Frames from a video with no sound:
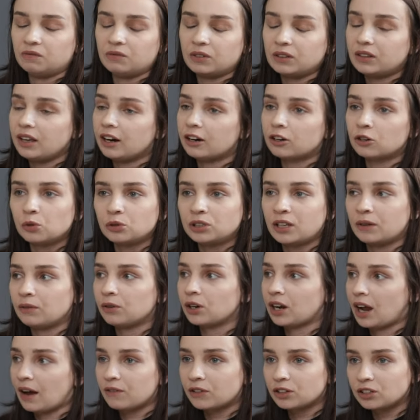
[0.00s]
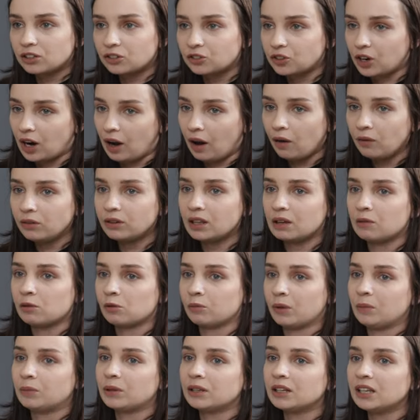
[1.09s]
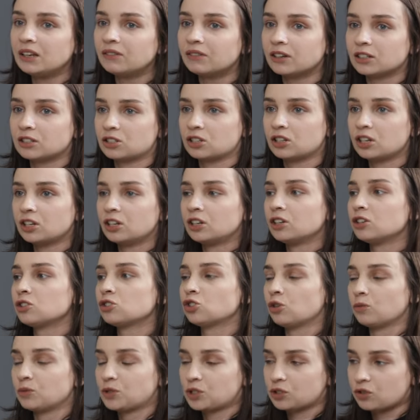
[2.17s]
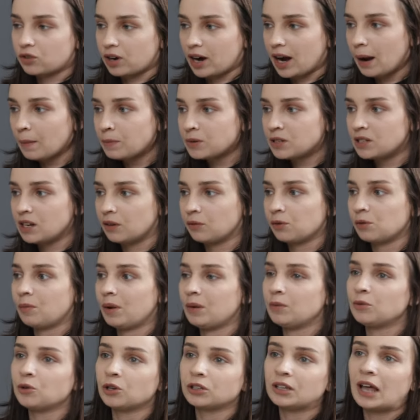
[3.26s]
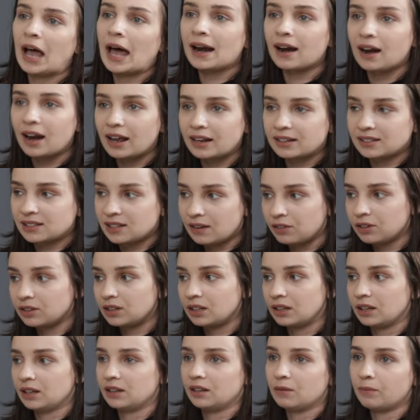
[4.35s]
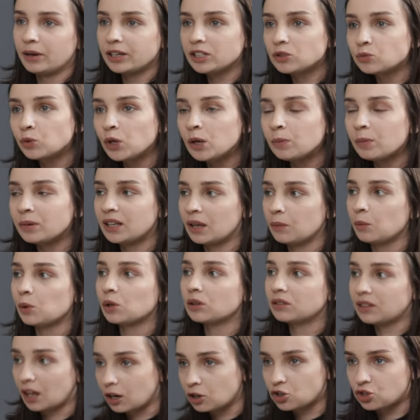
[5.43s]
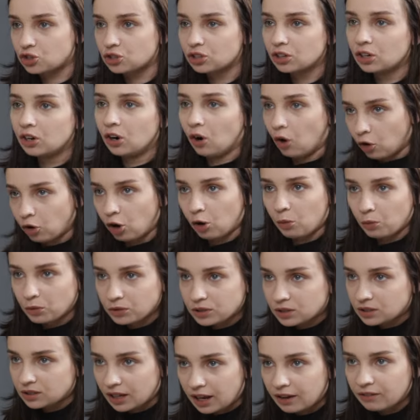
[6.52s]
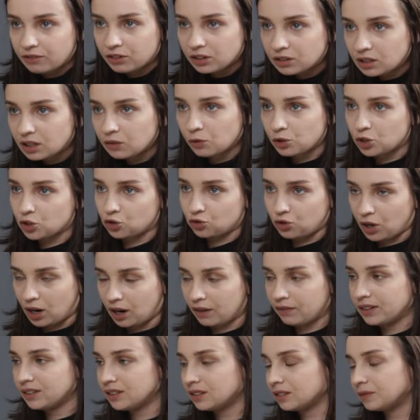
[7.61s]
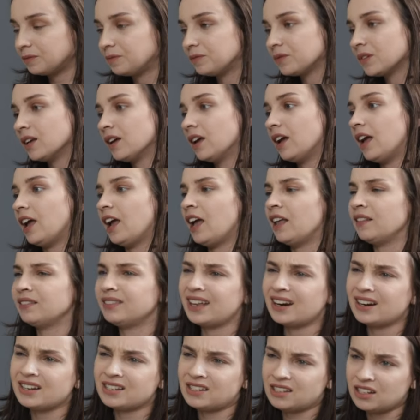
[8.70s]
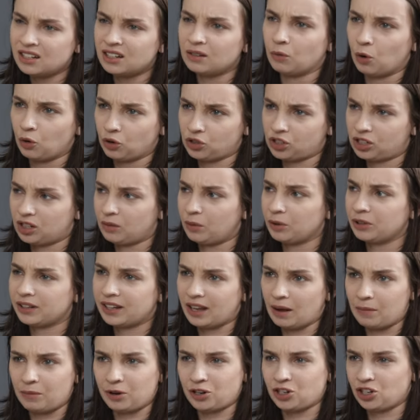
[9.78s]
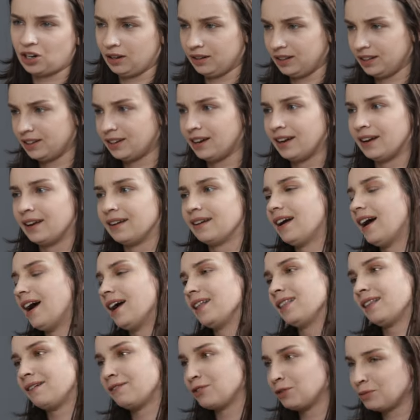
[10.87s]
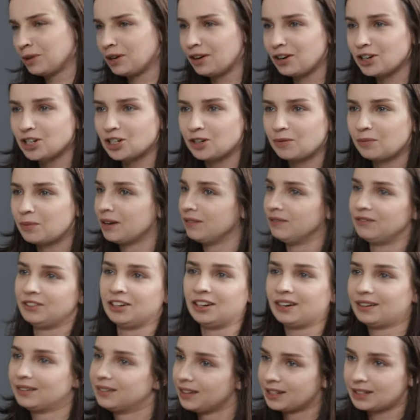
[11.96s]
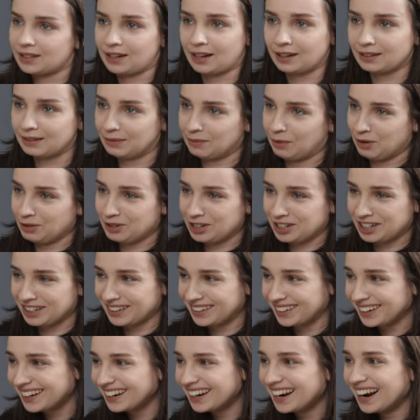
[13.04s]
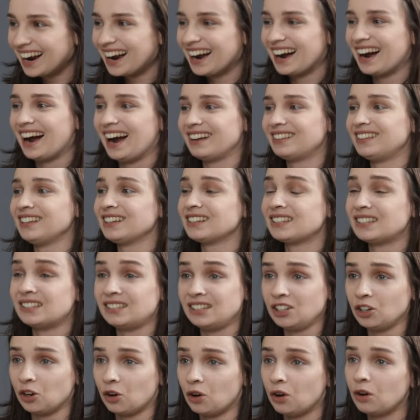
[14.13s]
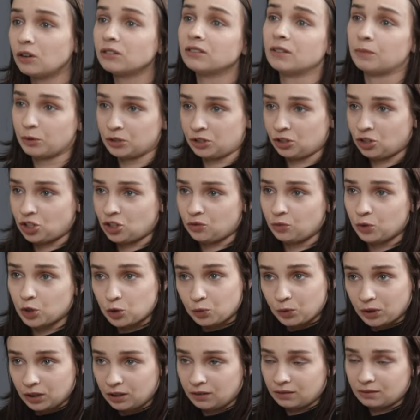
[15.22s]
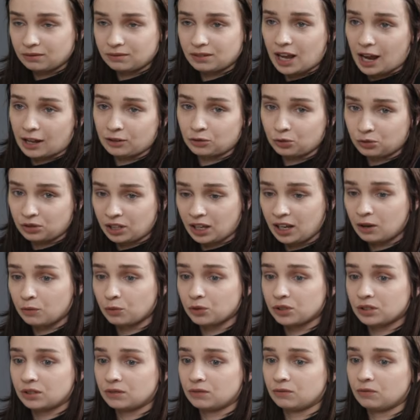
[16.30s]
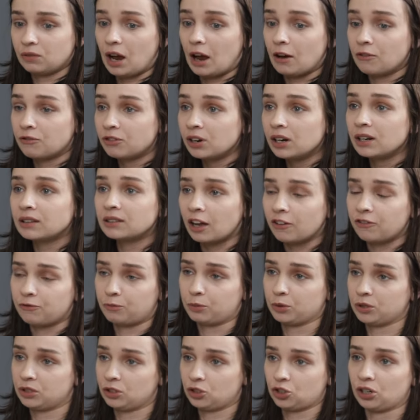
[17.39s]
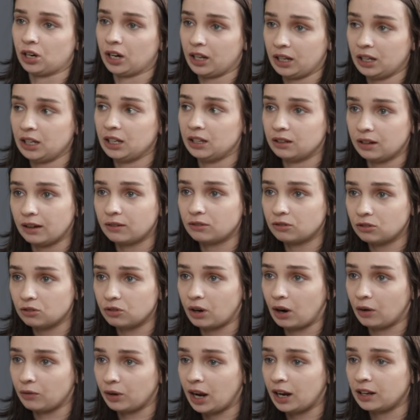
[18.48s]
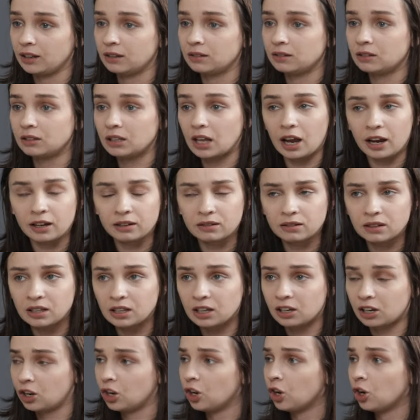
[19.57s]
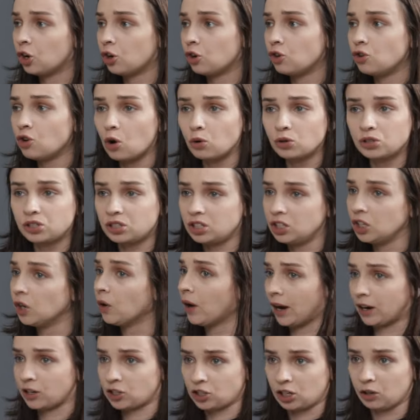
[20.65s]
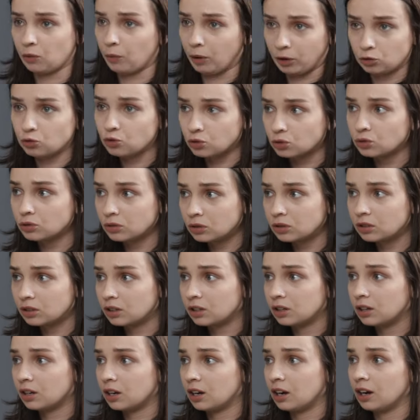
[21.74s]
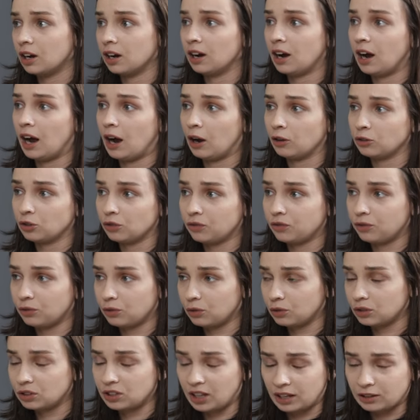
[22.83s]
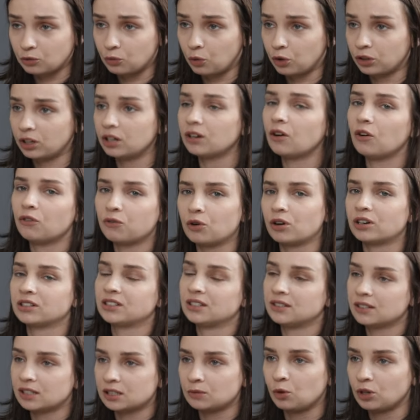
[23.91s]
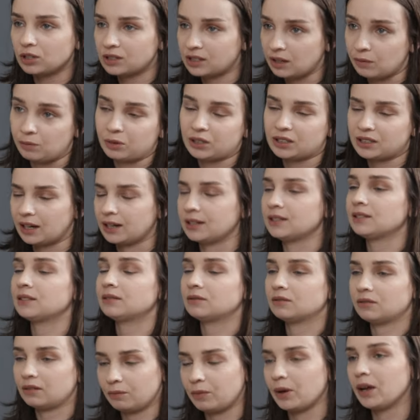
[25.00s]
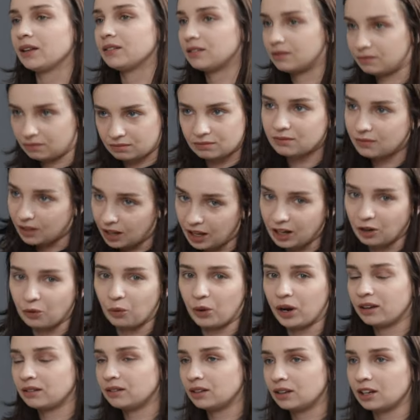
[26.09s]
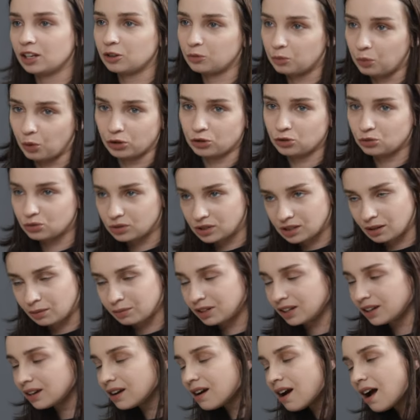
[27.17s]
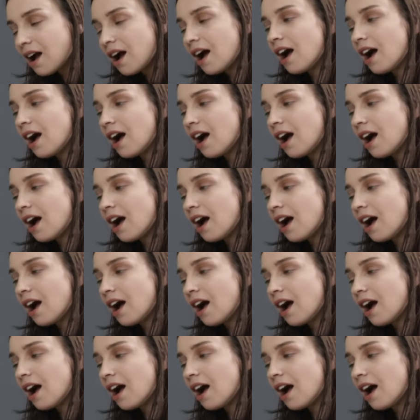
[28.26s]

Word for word: they're good. They will cover the ground. They will maybe leave us some scraps. They will maybe not analyze everything in the best way, but they will touch on almost everything which is relevant. And then I see the motion about the Cambridge Analytica, and I love Milos, but I really dislike the motion. I think CEO, the position which we had to take, was a really tough position in, in that round. I, I think no CEO actually went through uh, out of that quarter. Of course, it's a small sample size, but anyway, I think it points to something.